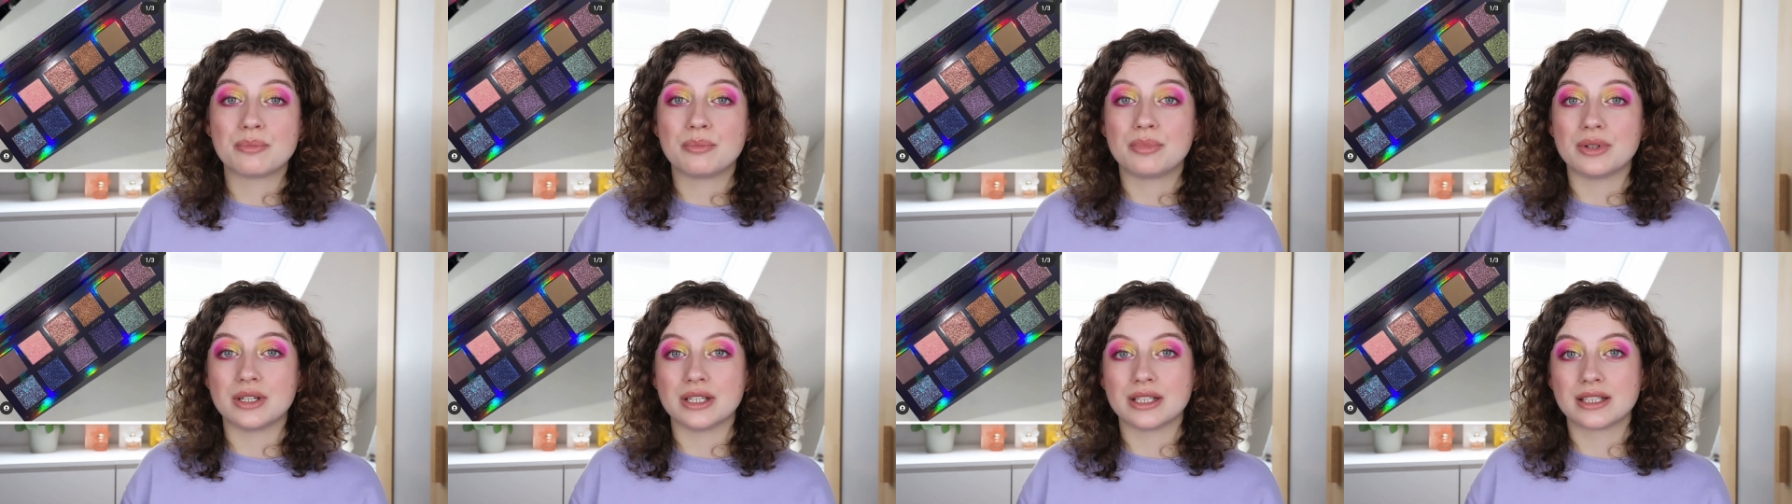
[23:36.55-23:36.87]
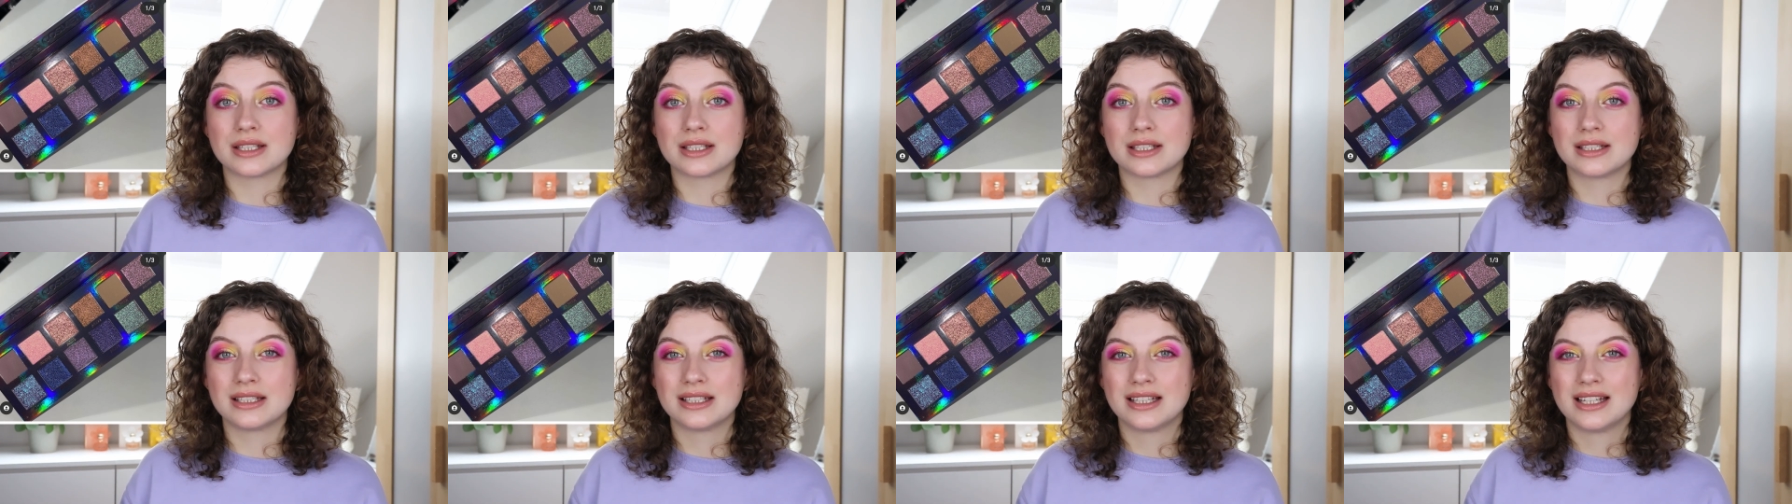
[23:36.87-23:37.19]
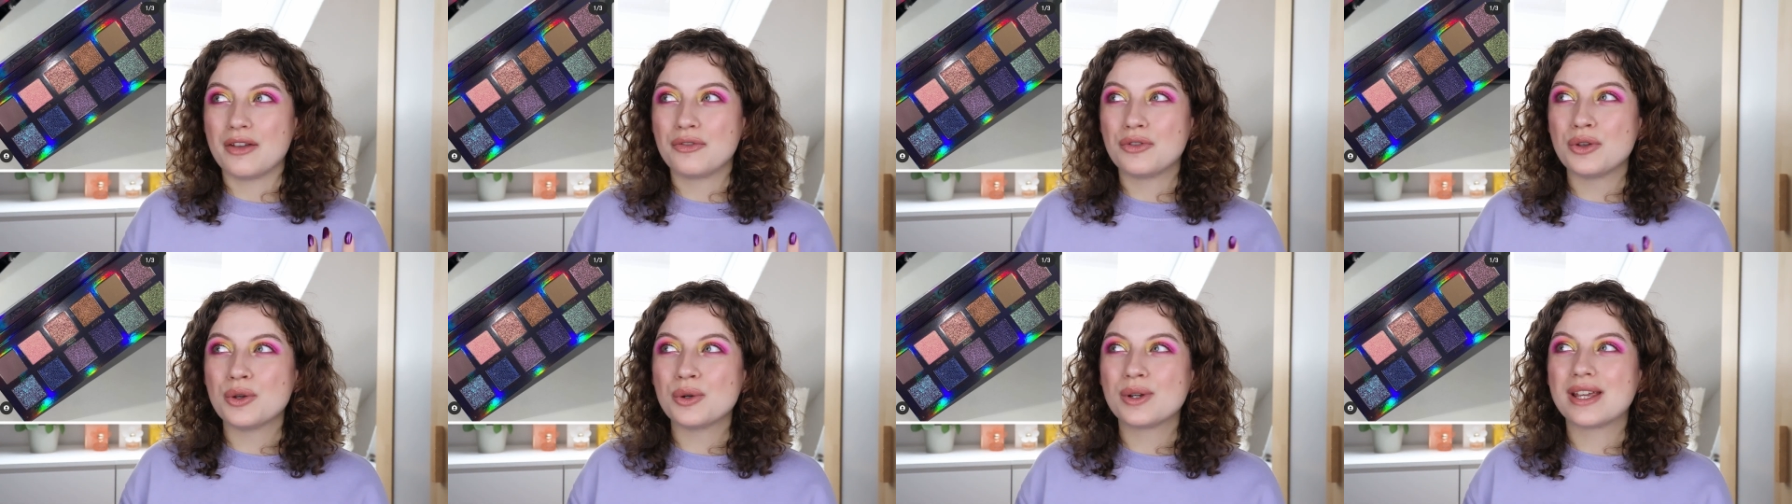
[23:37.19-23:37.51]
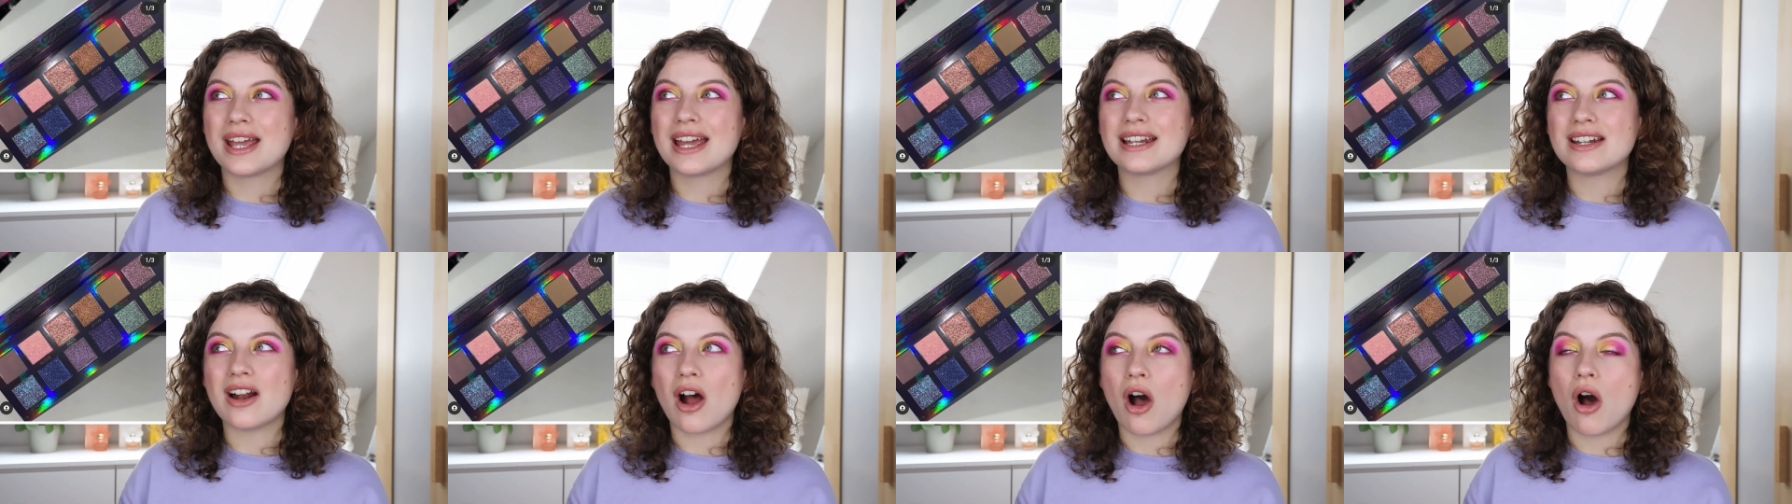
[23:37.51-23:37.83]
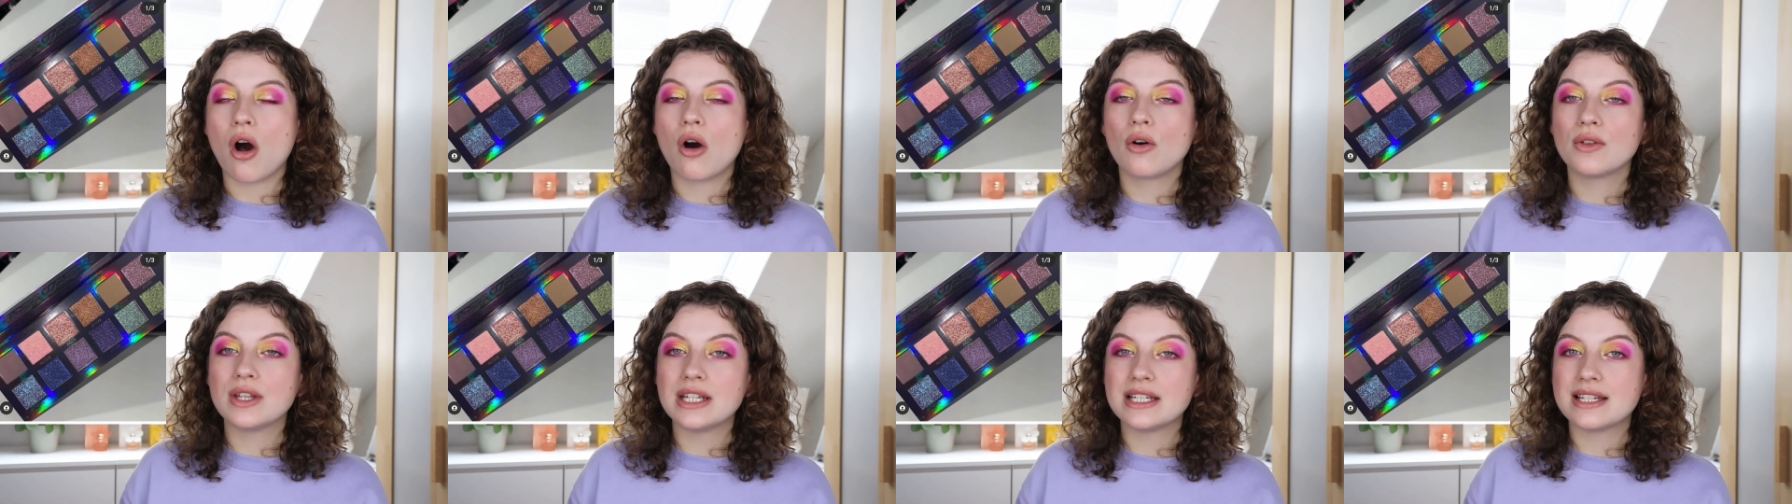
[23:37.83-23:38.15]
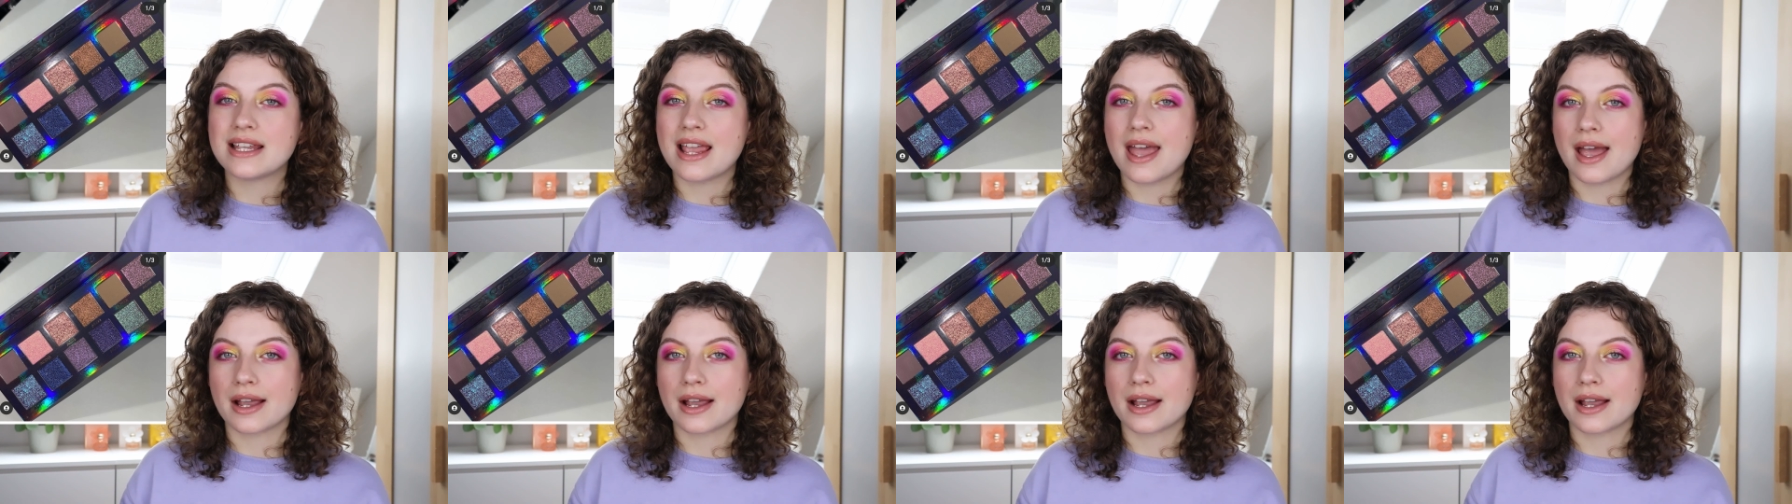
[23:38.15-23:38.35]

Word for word: but if you get all these